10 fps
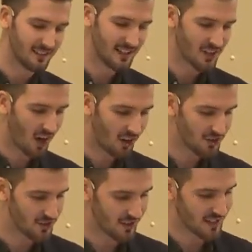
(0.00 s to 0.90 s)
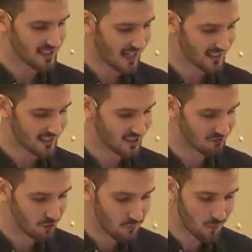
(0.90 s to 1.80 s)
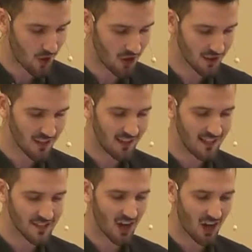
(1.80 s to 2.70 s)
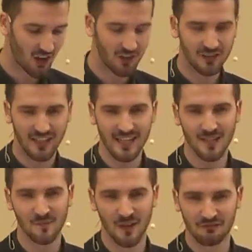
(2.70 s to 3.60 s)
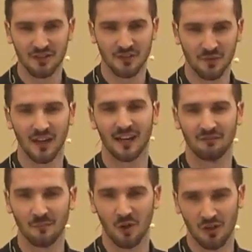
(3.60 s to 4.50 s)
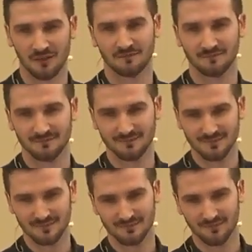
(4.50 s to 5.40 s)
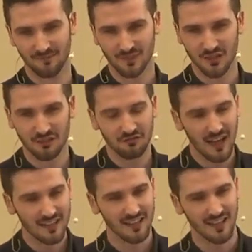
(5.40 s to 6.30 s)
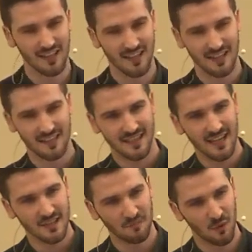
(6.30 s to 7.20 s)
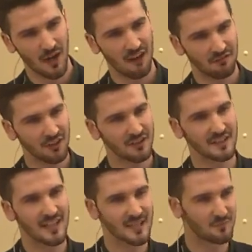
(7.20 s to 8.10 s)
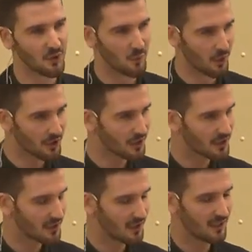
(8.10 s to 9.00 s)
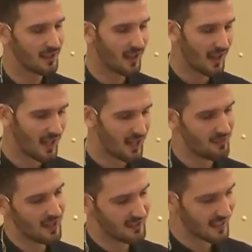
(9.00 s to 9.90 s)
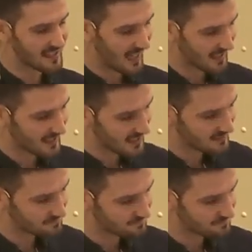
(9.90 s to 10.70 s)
is harder than attacking. Football is a hard game if you don't have the ball. Because defending, it takes more effort, it takes more work than attacking.